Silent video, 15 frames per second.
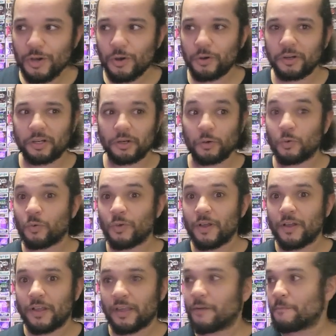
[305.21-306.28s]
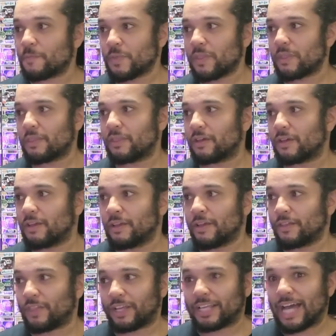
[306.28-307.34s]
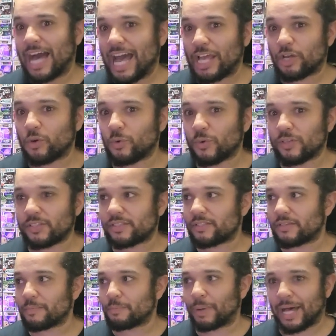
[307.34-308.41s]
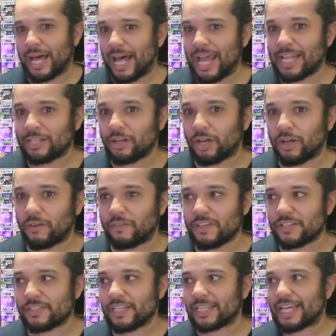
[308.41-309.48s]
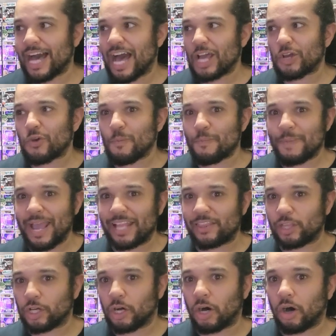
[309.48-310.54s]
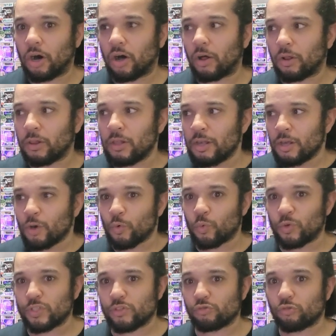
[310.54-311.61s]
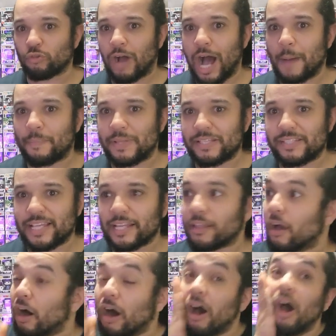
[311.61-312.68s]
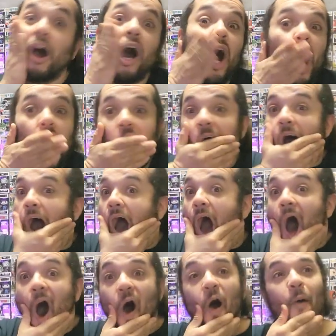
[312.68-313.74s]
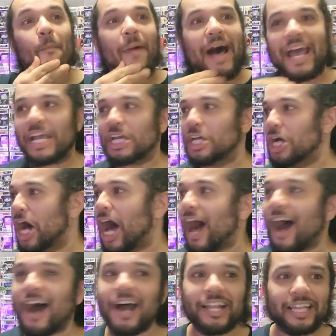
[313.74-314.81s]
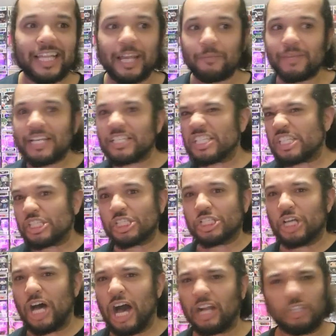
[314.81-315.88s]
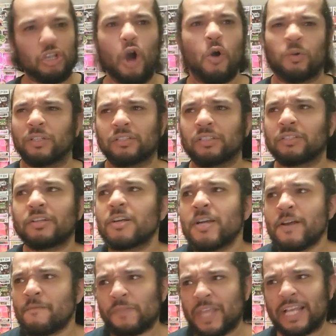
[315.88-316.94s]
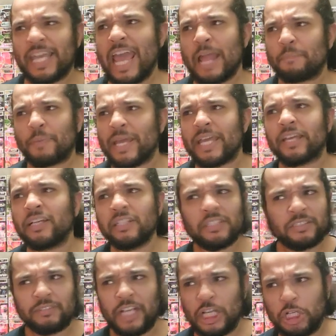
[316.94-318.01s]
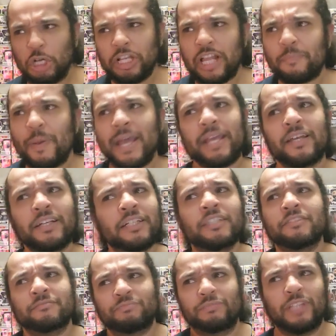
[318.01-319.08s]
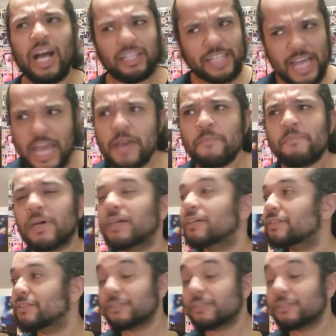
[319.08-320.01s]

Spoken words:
Or, oh, the guy who was behind all of this, the guy who made the call, was Robinson. Oh my God, Liam Neeson shocked. No, it can't be. It couldn't be. Not him.